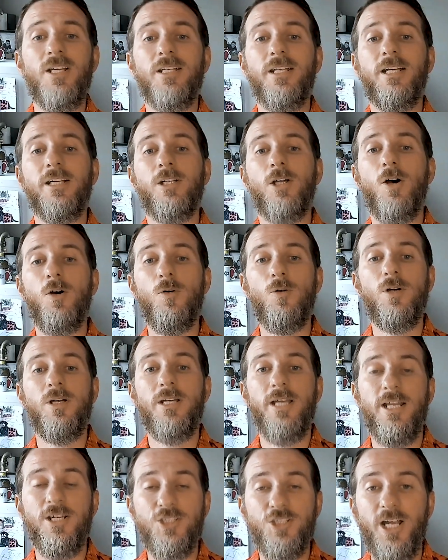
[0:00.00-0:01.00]
then go
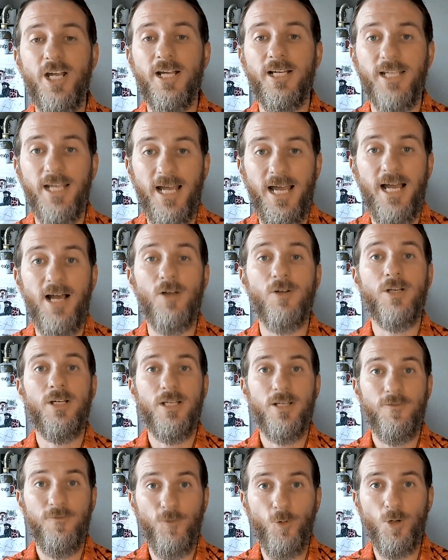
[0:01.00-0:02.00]
and check out
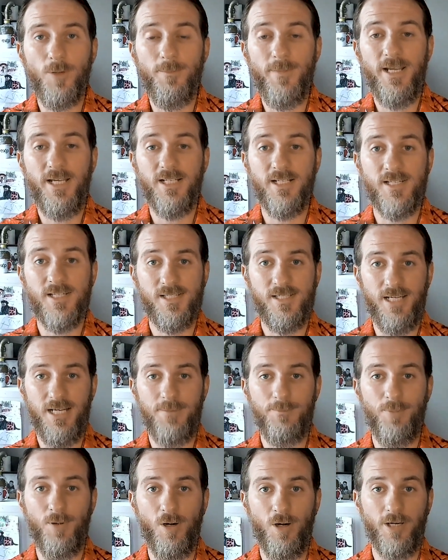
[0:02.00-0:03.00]
Fort Macon
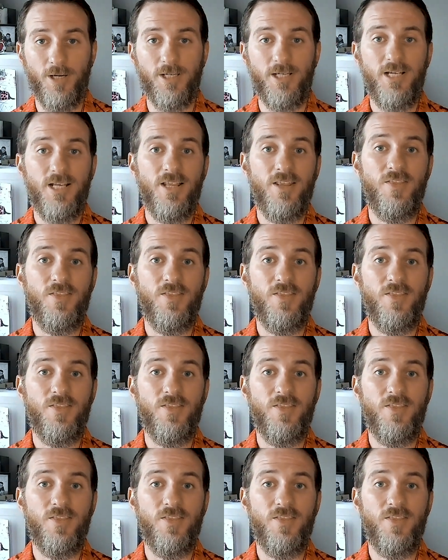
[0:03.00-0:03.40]
State Park.